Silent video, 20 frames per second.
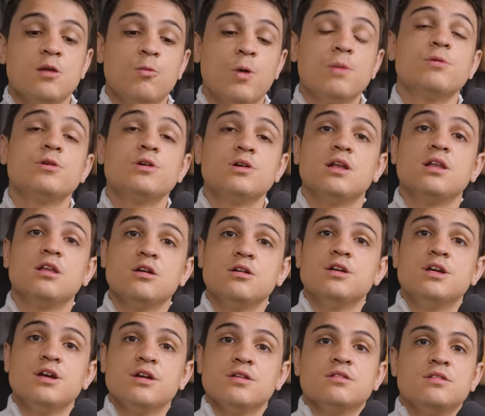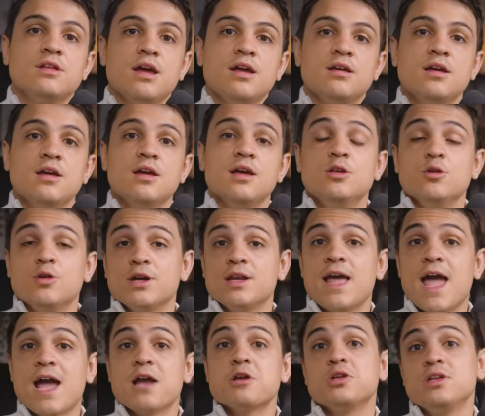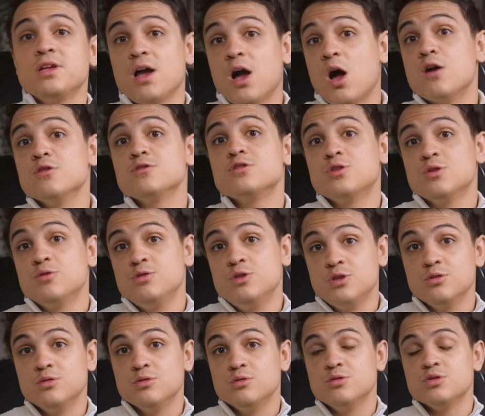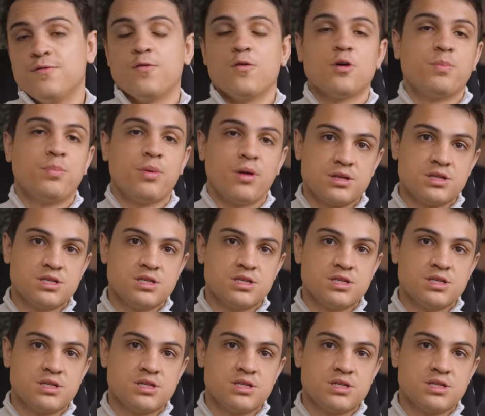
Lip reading: what we're going to learn here today, you can actually also use for Part